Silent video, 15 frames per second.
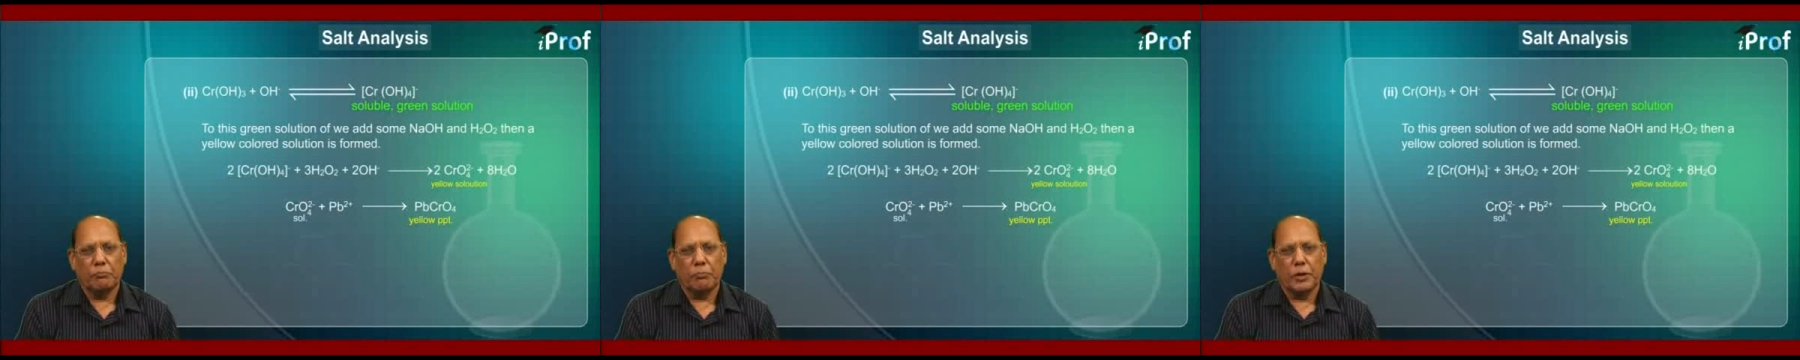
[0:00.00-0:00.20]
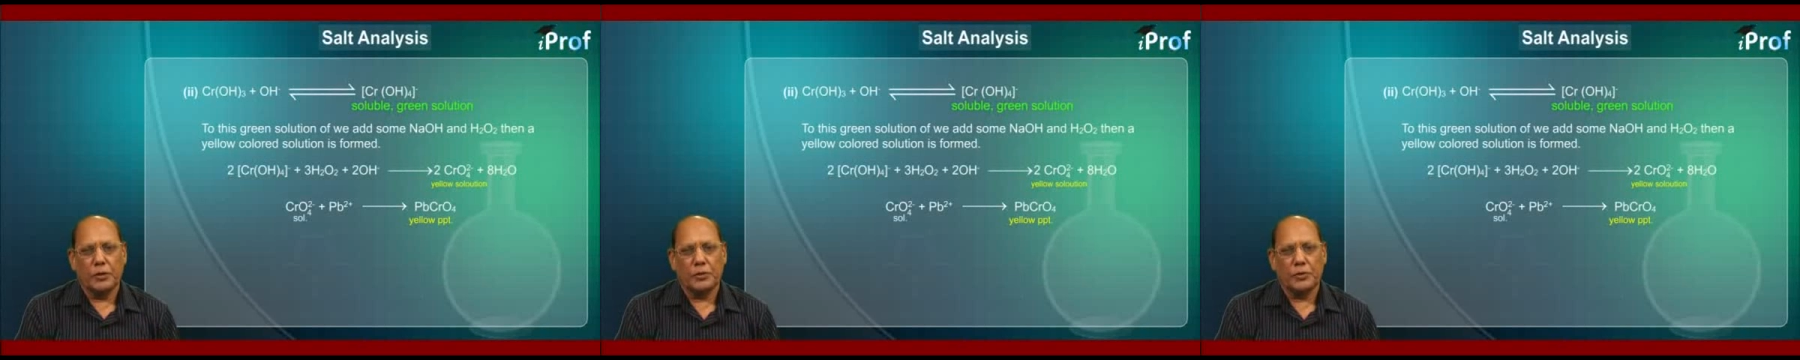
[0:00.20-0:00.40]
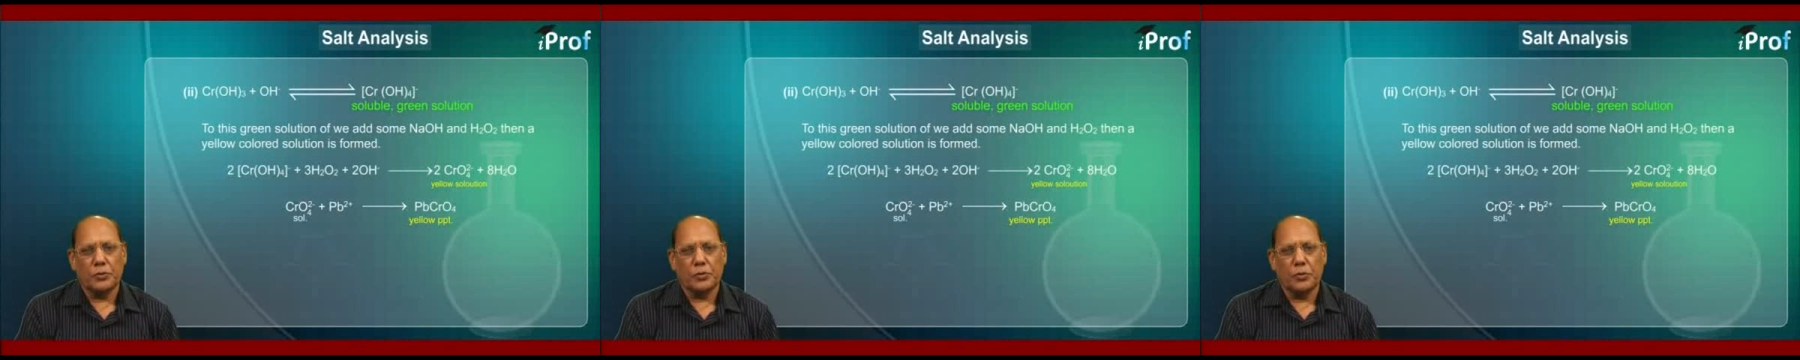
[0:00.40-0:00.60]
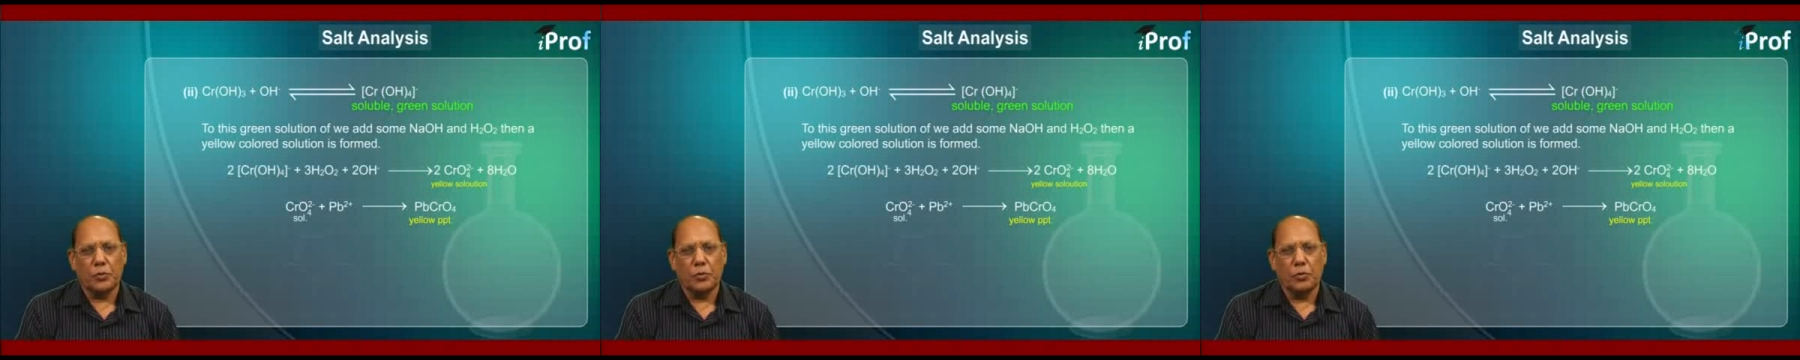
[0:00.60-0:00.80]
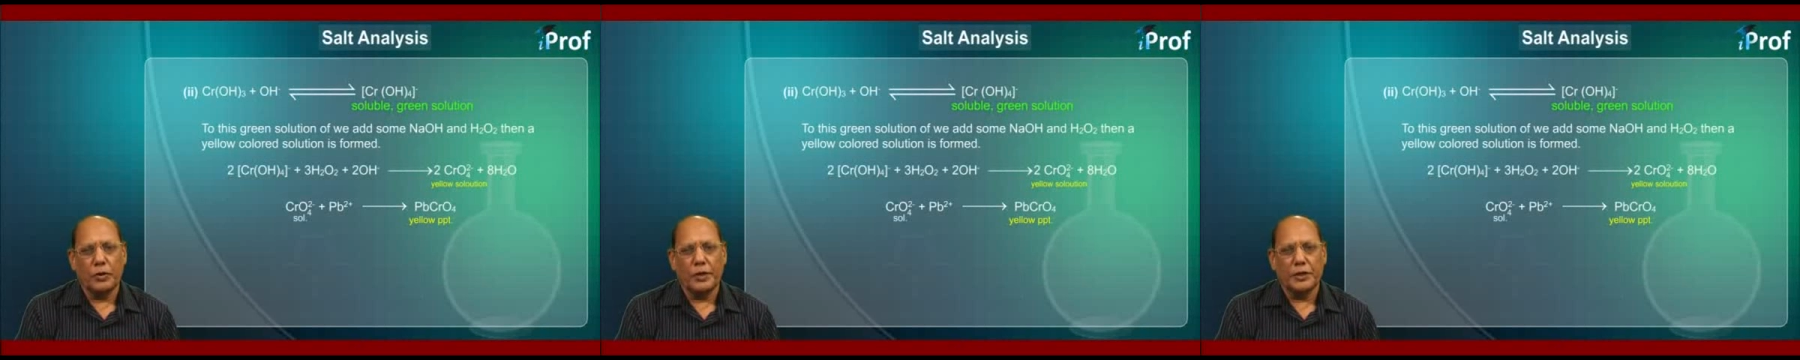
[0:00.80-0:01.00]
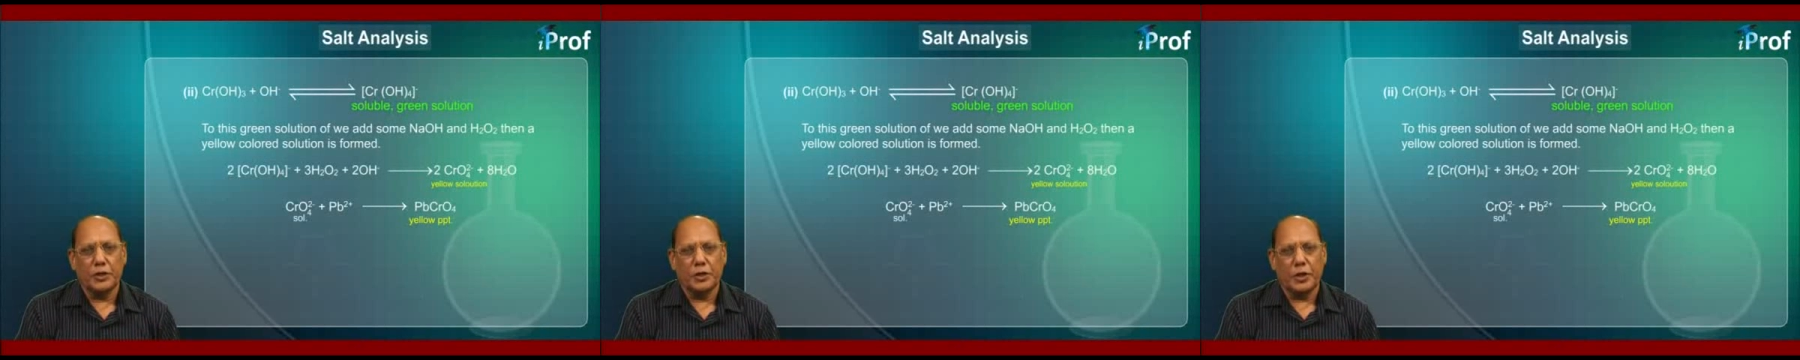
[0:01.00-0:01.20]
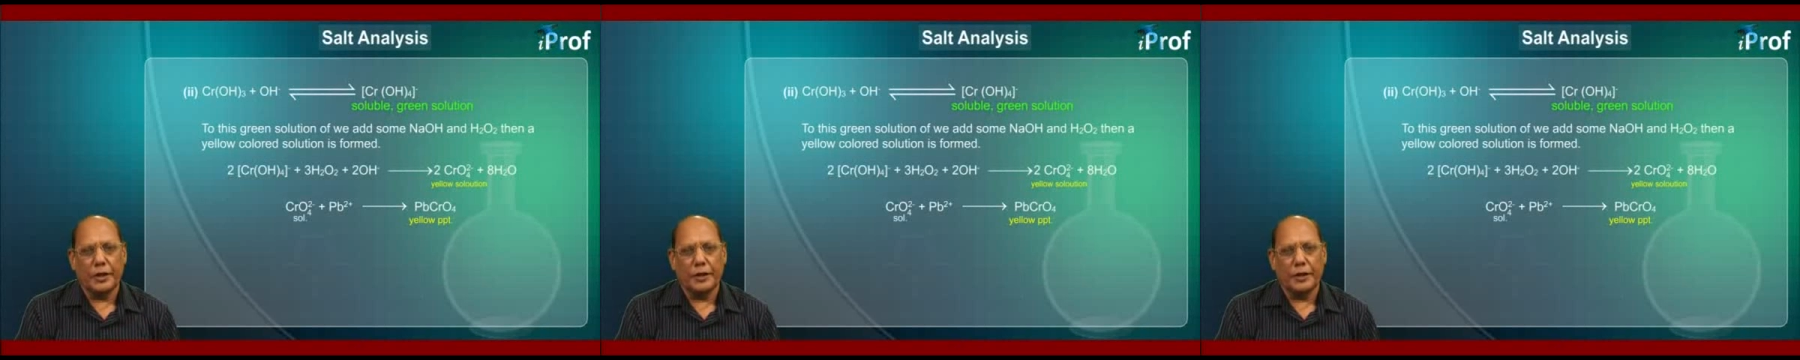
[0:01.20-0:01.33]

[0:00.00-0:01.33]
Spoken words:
plus OH